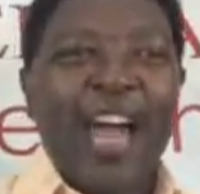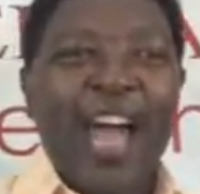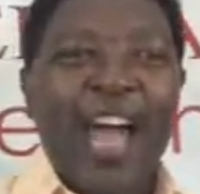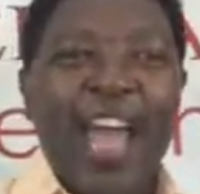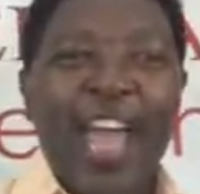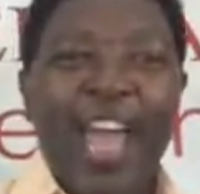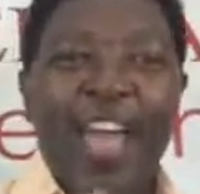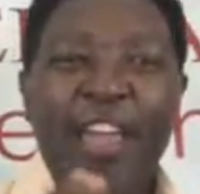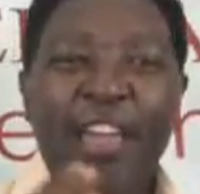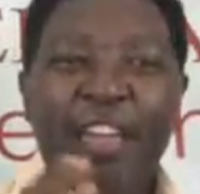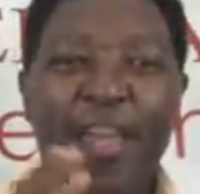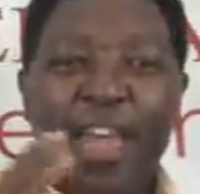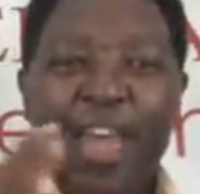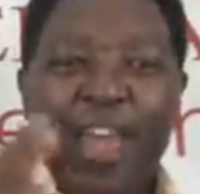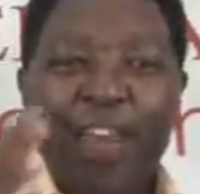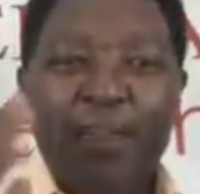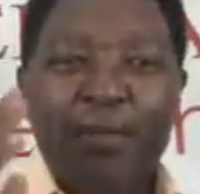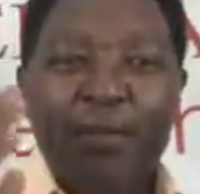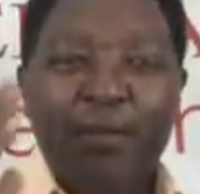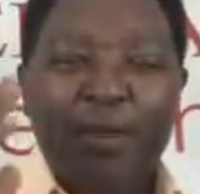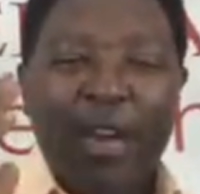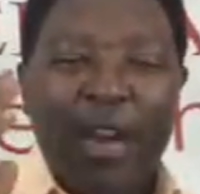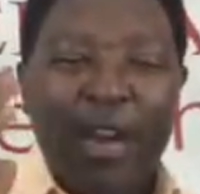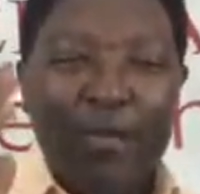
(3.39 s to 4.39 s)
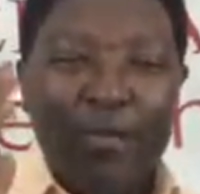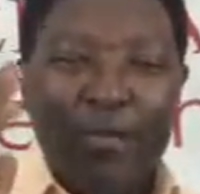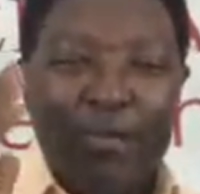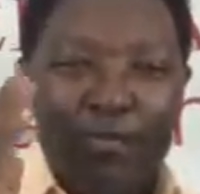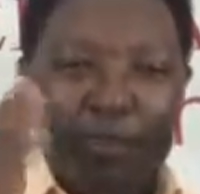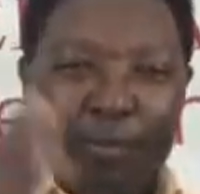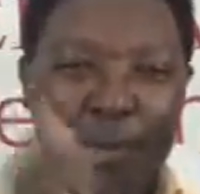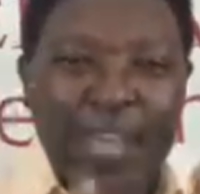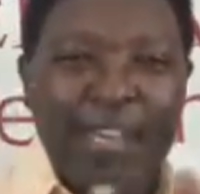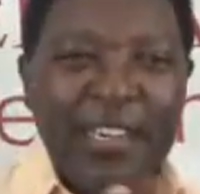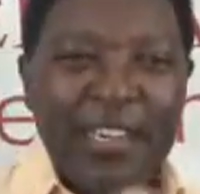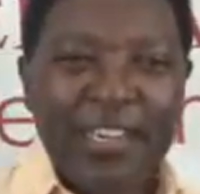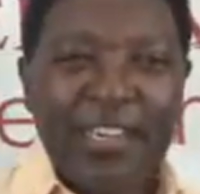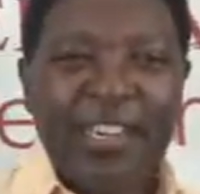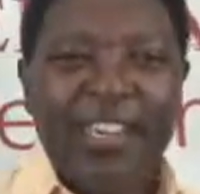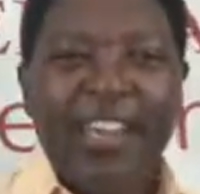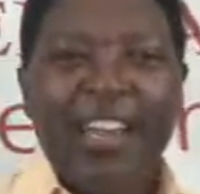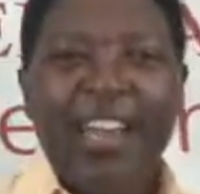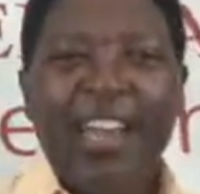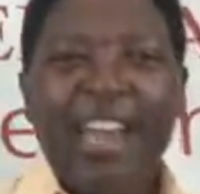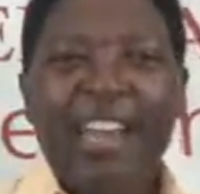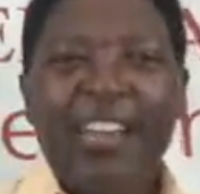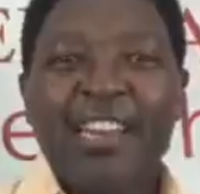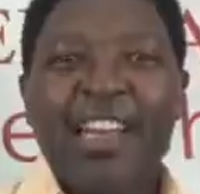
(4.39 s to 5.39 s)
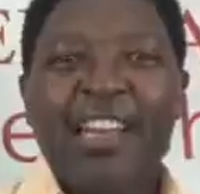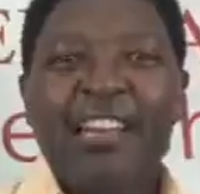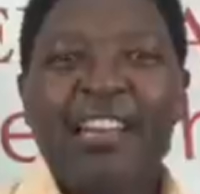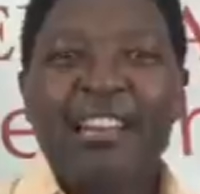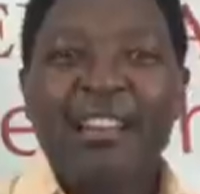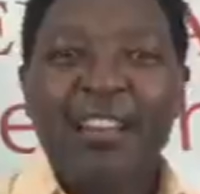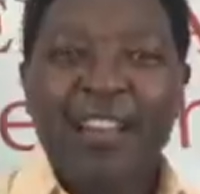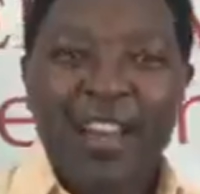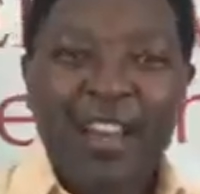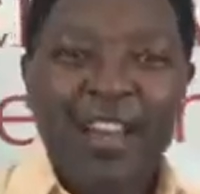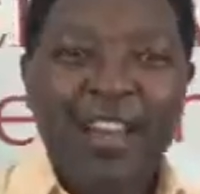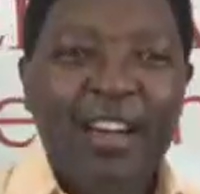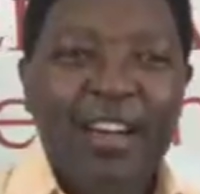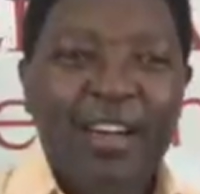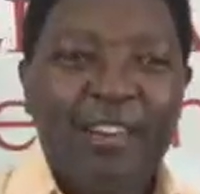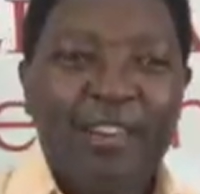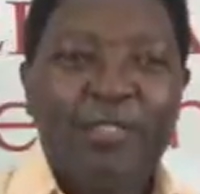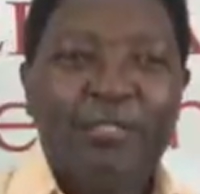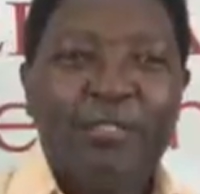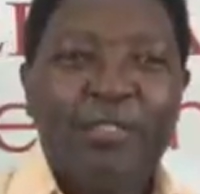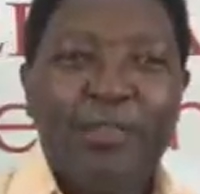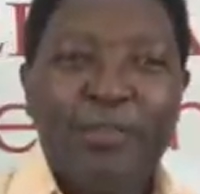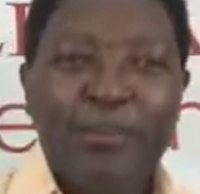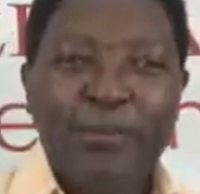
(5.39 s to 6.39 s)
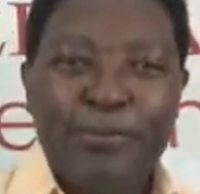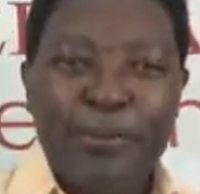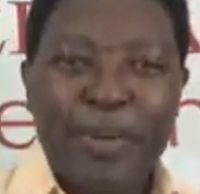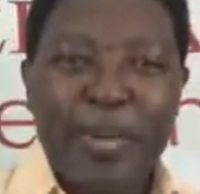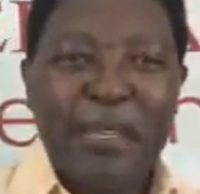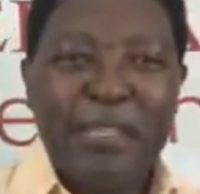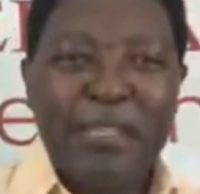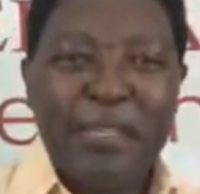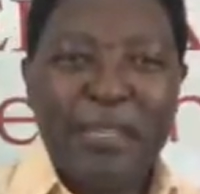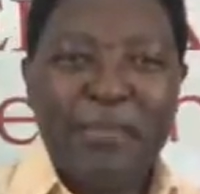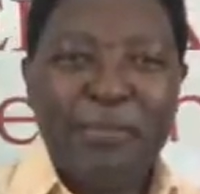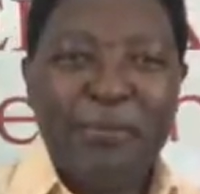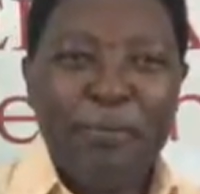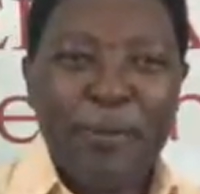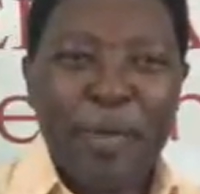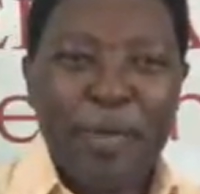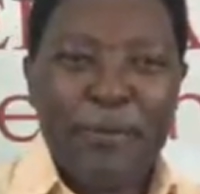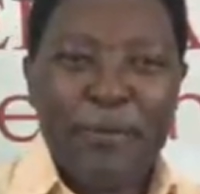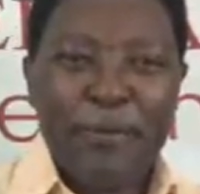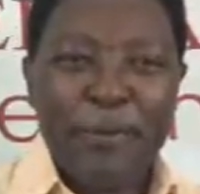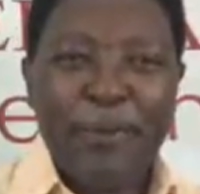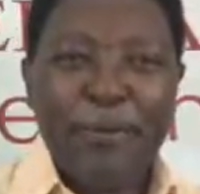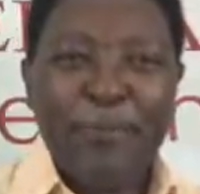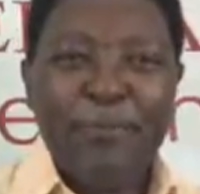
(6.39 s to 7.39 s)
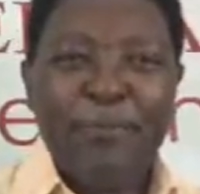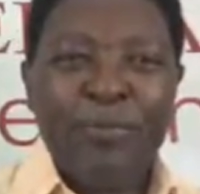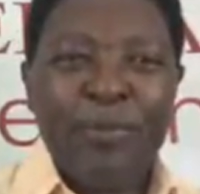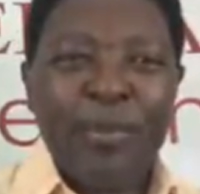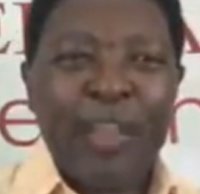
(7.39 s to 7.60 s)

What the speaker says: I am a mentor and I love to mentor people.